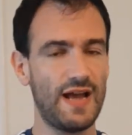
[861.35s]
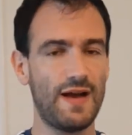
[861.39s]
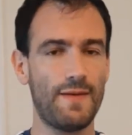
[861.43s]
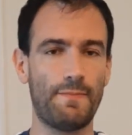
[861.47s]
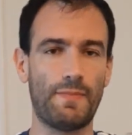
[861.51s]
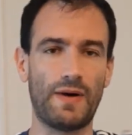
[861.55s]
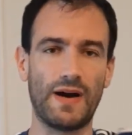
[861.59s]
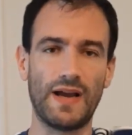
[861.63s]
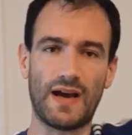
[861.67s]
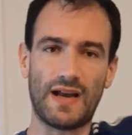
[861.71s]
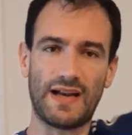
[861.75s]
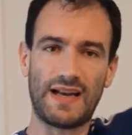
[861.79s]

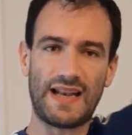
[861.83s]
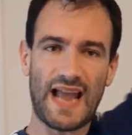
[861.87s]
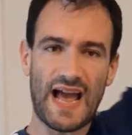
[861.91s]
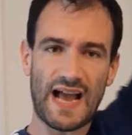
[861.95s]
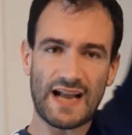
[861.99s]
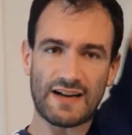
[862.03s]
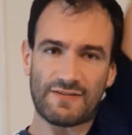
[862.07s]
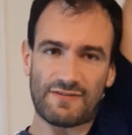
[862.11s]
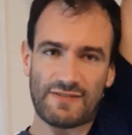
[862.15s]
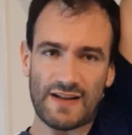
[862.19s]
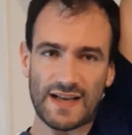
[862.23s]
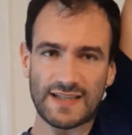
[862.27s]
I
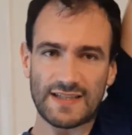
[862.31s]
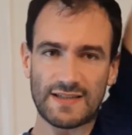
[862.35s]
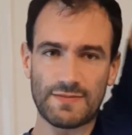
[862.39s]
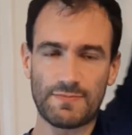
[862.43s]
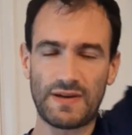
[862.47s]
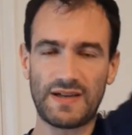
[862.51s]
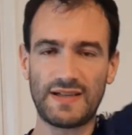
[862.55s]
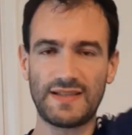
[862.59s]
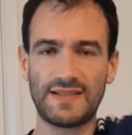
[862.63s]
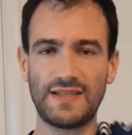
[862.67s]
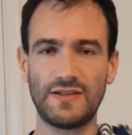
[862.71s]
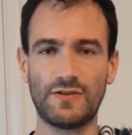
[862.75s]
lacked
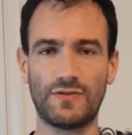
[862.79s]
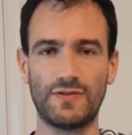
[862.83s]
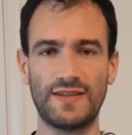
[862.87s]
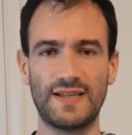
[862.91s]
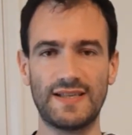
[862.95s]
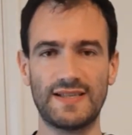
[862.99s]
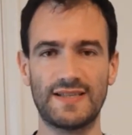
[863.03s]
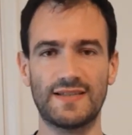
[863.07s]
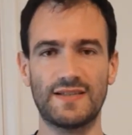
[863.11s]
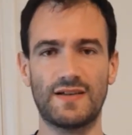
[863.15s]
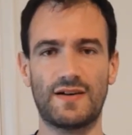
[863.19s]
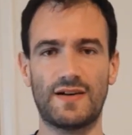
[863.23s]
flexibility on
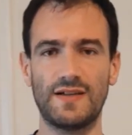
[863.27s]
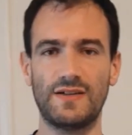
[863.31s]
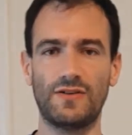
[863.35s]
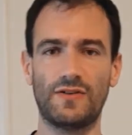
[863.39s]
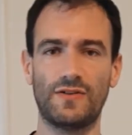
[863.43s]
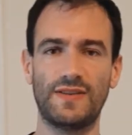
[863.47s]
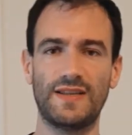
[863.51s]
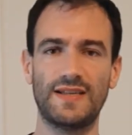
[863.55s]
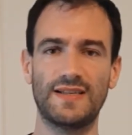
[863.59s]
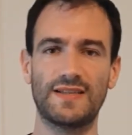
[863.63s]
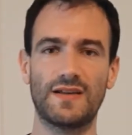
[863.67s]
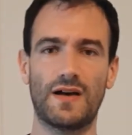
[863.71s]
this side,
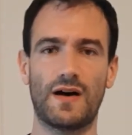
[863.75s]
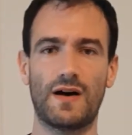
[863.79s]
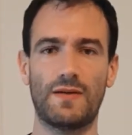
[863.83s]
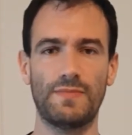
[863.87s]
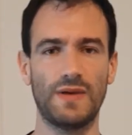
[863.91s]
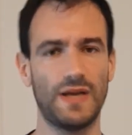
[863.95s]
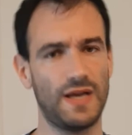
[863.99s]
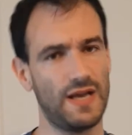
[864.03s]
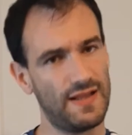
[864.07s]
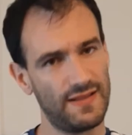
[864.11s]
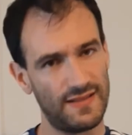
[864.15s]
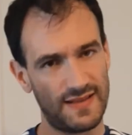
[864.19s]
on this arm.
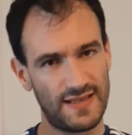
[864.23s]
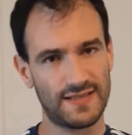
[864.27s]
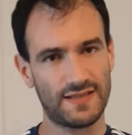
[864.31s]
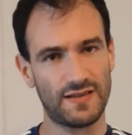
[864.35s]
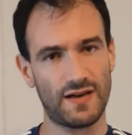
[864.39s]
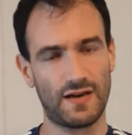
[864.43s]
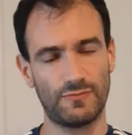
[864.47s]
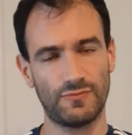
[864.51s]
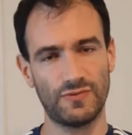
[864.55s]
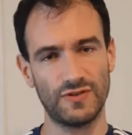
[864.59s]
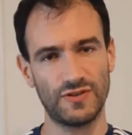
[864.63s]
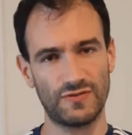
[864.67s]
This
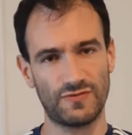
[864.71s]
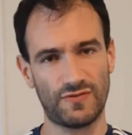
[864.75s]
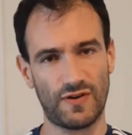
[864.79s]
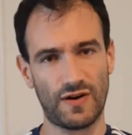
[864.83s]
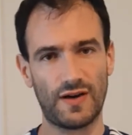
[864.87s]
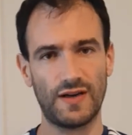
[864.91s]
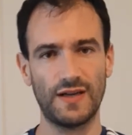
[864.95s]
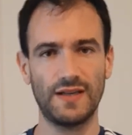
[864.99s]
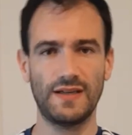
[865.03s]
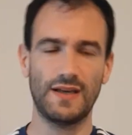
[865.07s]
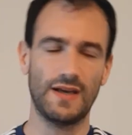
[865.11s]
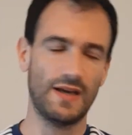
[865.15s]
arm was
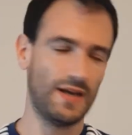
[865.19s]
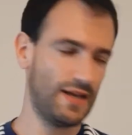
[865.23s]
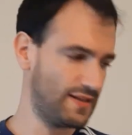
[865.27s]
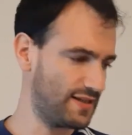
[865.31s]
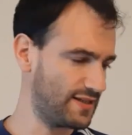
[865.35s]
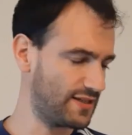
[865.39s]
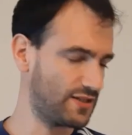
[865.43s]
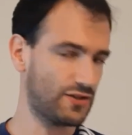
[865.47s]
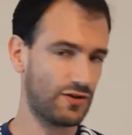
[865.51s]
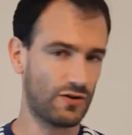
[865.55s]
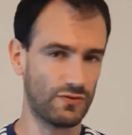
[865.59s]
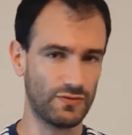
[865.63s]
fine,
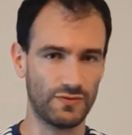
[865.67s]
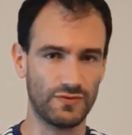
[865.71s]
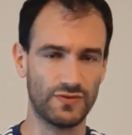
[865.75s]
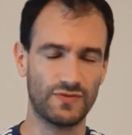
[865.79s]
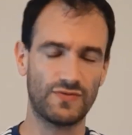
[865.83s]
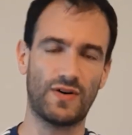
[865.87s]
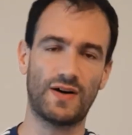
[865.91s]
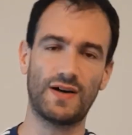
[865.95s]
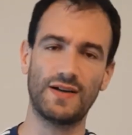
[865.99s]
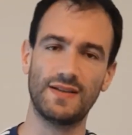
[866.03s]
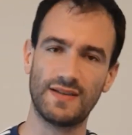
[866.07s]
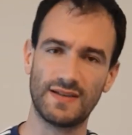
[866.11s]
this shoulder was
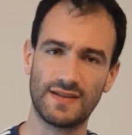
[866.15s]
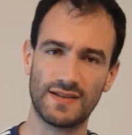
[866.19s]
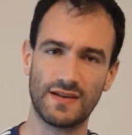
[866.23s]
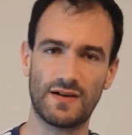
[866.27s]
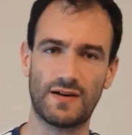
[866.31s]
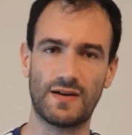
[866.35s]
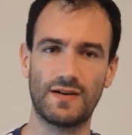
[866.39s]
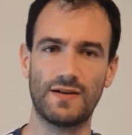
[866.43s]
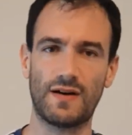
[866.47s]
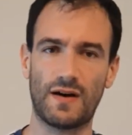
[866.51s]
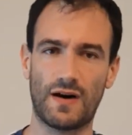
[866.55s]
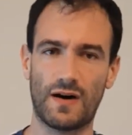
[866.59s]
fine, this
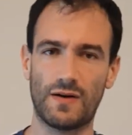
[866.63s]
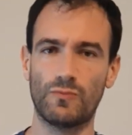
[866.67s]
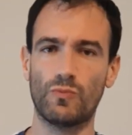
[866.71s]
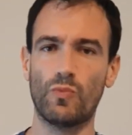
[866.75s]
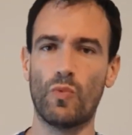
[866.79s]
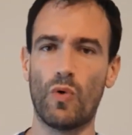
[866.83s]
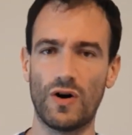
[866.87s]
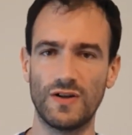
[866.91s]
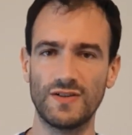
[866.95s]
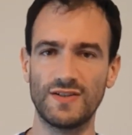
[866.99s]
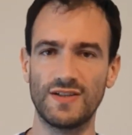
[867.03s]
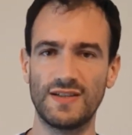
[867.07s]
arm
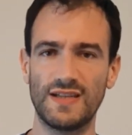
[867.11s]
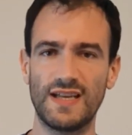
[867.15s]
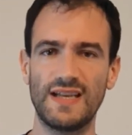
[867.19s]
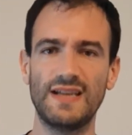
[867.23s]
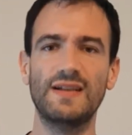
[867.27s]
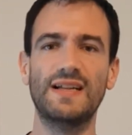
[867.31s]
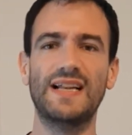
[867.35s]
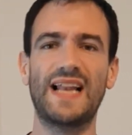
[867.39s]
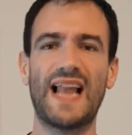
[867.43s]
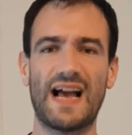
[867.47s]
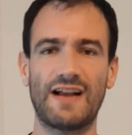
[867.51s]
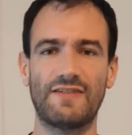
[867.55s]
wasn't.
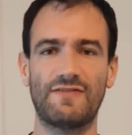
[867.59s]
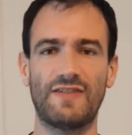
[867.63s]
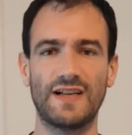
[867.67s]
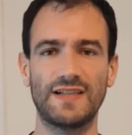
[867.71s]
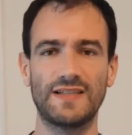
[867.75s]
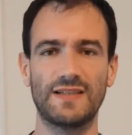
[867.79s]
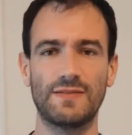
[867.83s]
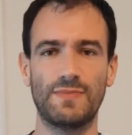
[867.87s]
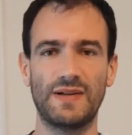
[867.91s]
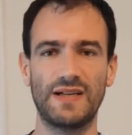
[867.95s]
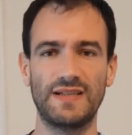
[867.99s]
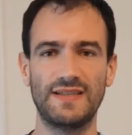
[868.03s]
It lacked
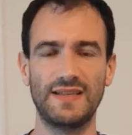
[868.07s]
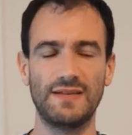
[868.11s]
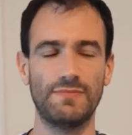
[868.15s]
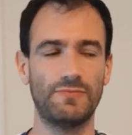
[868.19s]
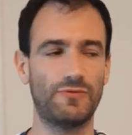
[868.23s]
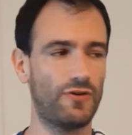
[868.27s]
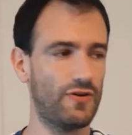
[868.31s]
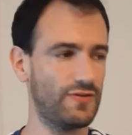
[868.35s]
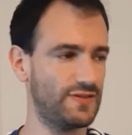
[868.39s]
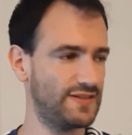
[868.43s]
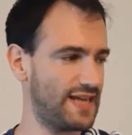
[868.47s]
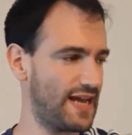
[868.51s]
flexibility in
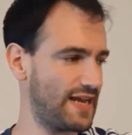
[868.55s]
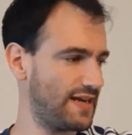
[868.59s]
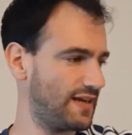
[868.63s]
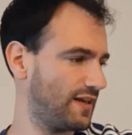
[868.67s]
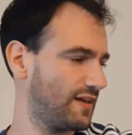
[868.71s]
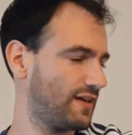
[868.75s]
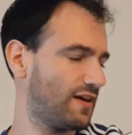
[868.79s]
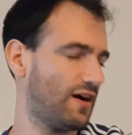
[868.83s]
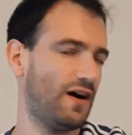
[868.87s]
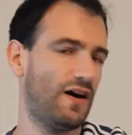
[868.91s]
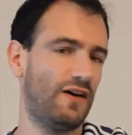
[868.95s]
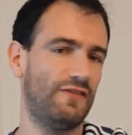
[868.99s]
the
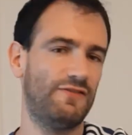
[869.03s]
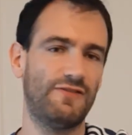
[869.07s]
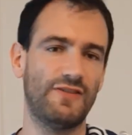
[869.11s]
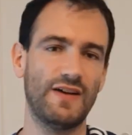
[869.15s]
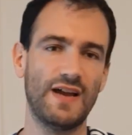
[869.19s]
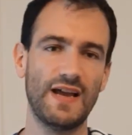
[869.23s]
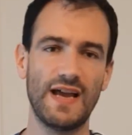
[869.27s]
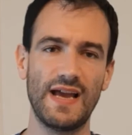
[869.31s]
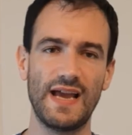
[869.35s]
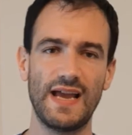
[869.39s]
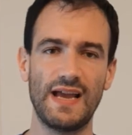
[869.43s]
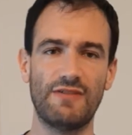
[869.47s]
rotator cuff,
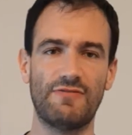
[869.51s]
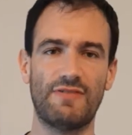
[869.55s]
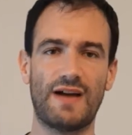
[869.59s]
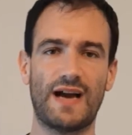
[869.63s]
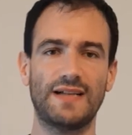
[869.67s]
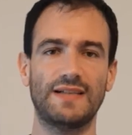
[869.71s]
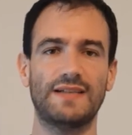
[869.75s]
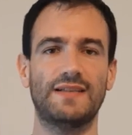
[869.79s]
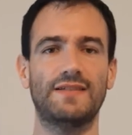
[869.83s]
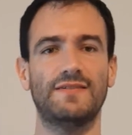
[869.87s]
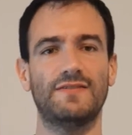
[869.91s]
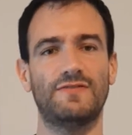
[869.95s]
it
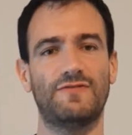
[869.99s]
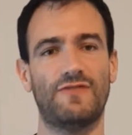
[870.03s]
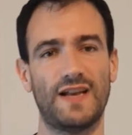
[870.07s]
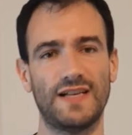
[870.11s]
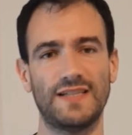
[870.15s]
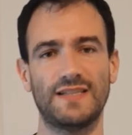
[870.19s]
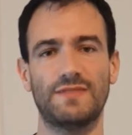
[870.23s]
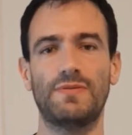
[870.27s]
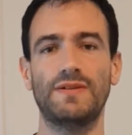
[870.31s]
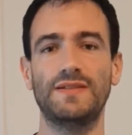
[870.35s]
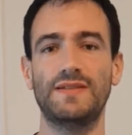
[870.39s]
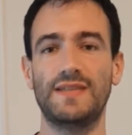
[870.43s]
lacked
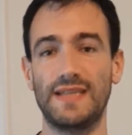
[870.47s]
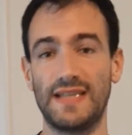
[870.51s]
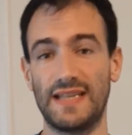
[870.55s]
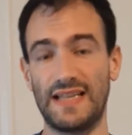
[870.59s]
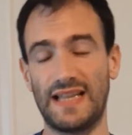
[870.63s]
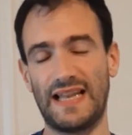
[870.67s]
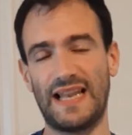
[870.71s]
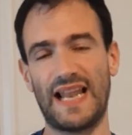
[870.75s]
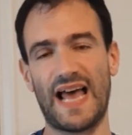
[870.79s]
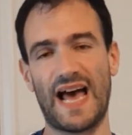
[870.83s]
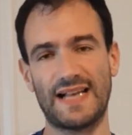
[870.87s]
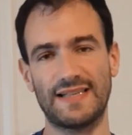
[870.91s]
flexibility in
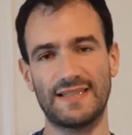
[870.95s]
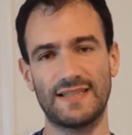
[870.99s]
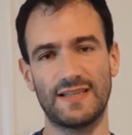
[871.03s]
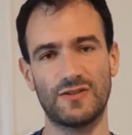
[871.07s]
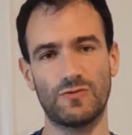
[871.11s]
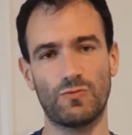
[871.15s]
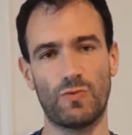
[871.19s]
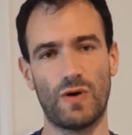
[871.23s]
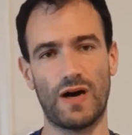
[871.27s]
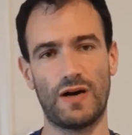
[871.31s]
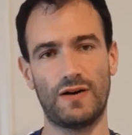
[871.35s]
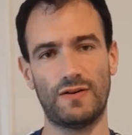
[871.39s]
the lats
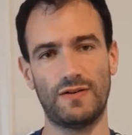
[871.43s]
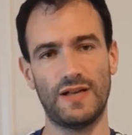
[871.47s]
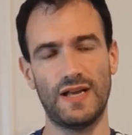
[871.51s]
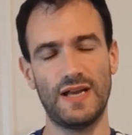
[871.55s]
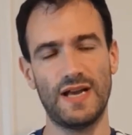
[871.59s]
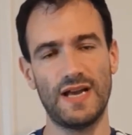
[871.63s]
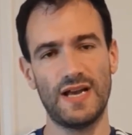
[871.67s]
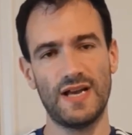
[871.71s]
as well.